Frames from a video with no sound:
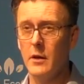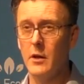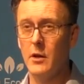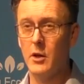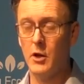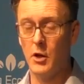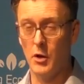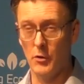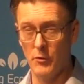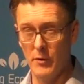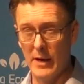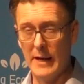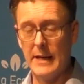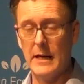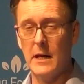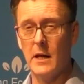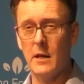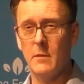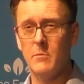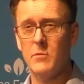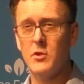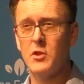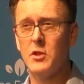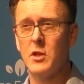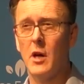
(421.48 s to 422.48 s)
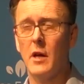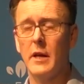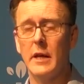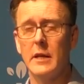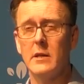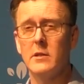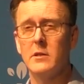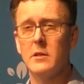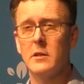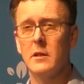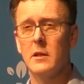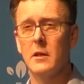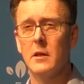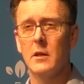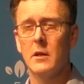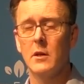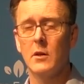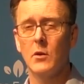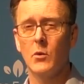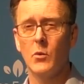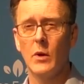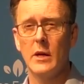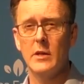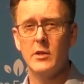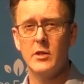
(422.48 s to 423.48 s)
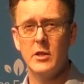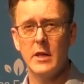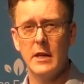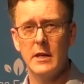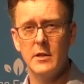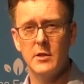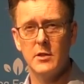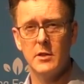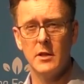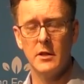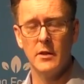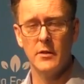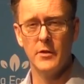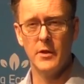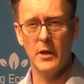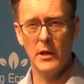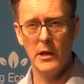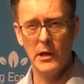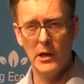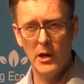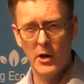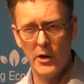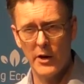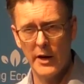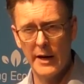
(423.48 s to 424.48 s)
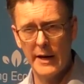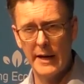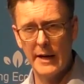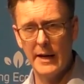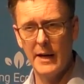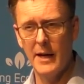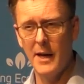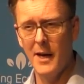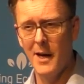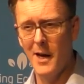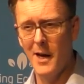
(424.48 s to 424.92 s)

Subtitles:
curriculum studies, which is the learning